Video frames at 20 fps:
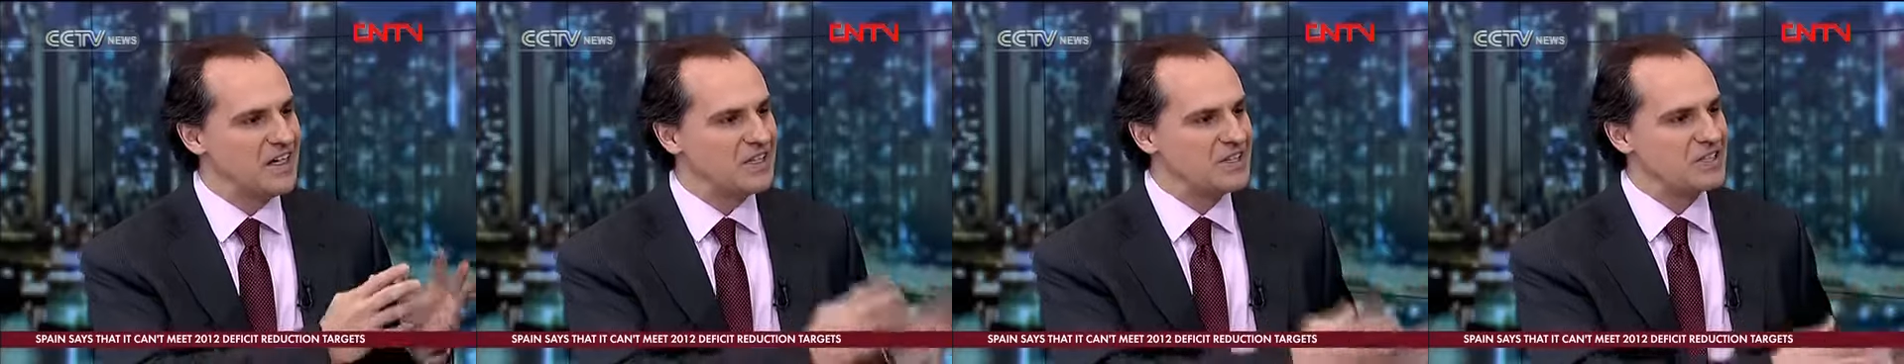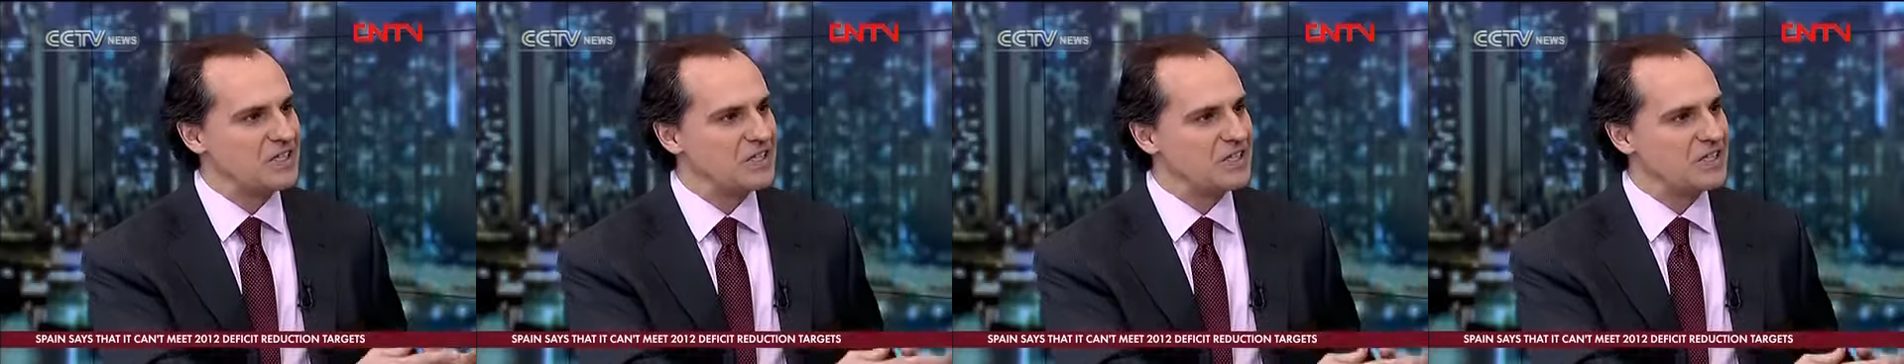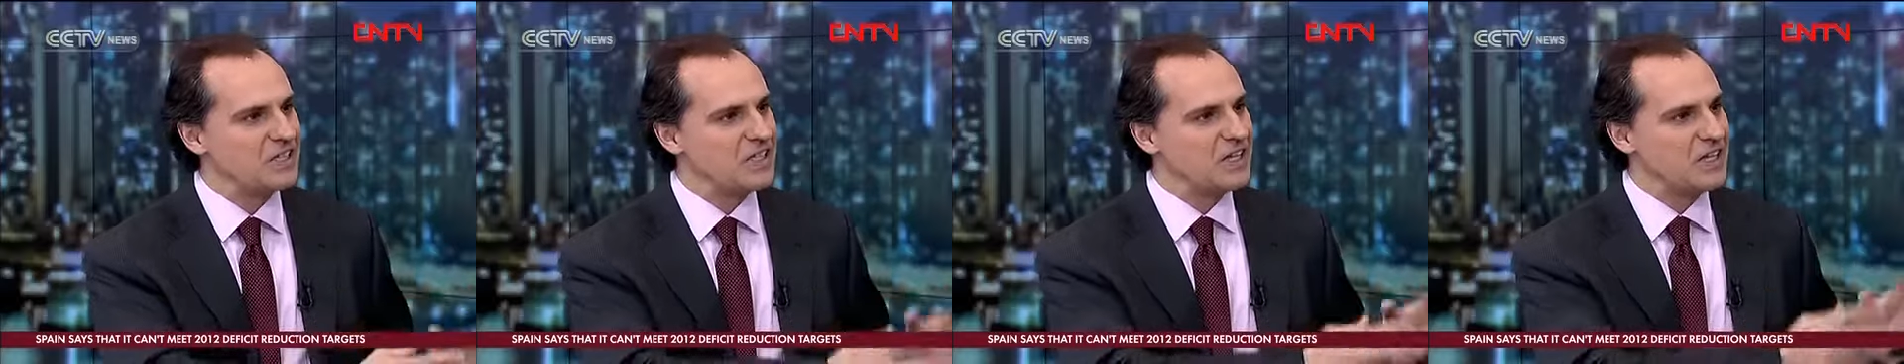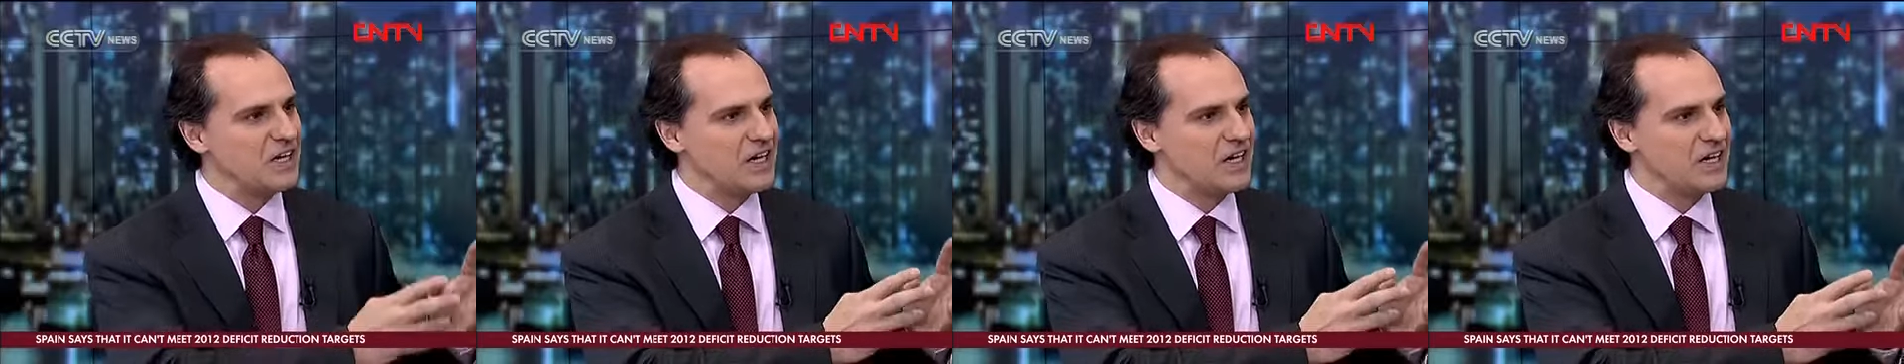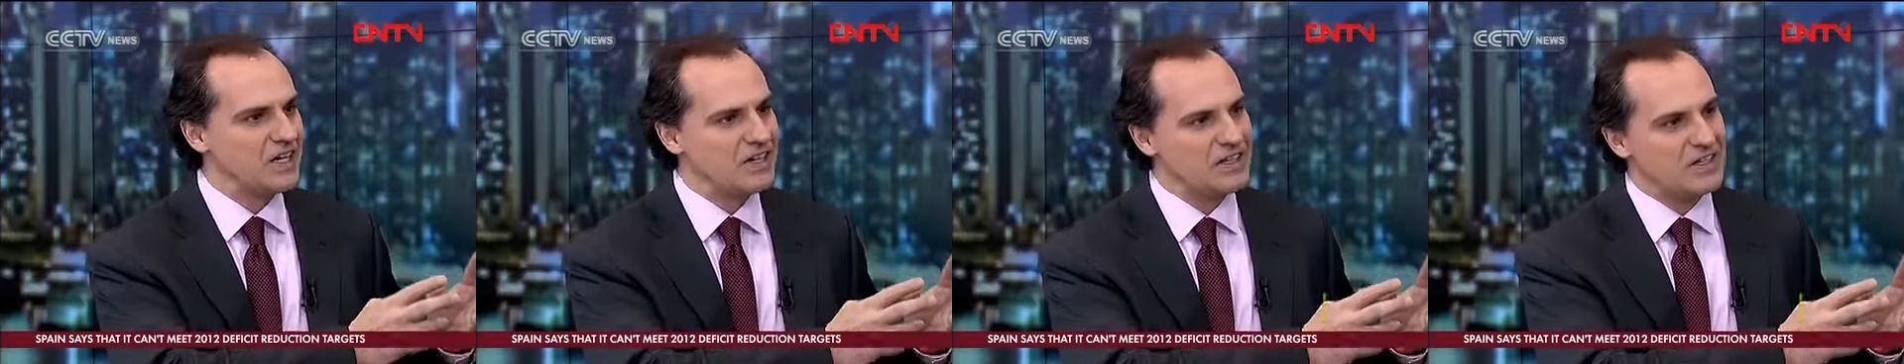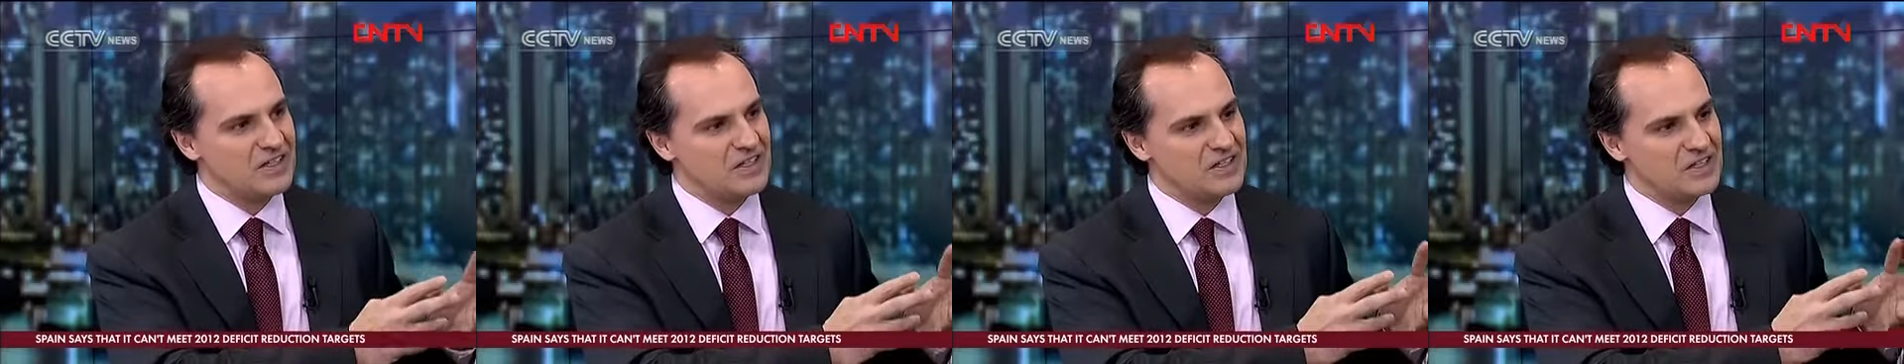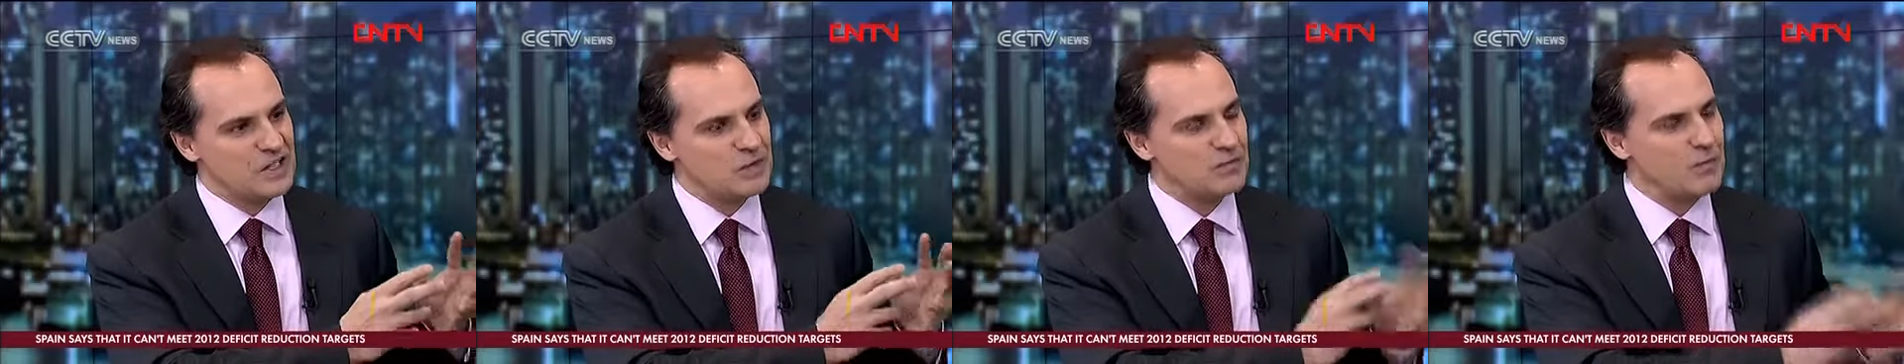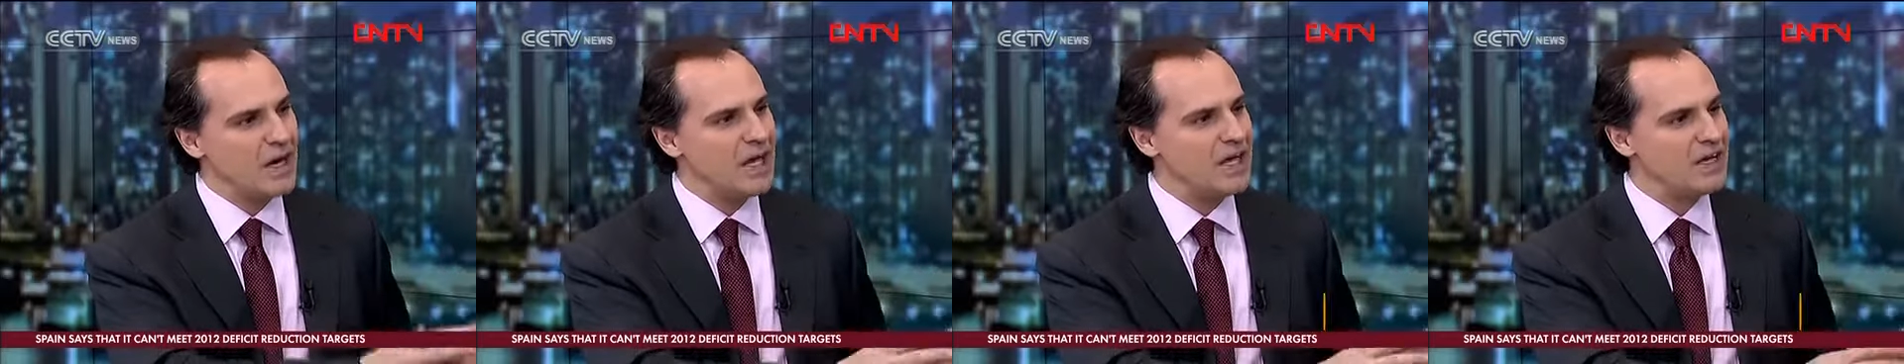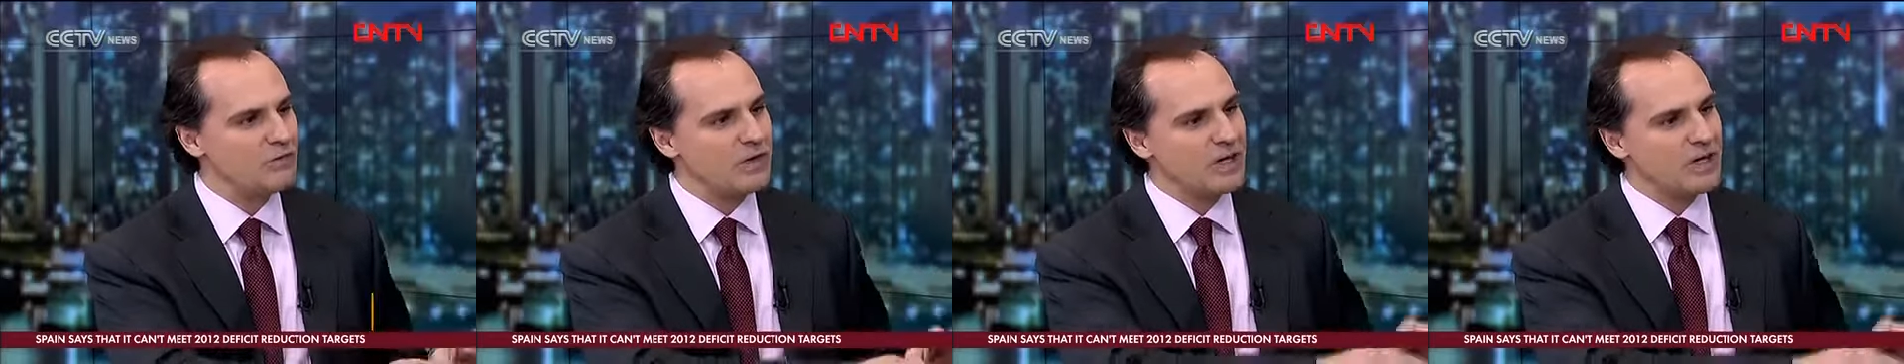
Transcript: Italy, Spain,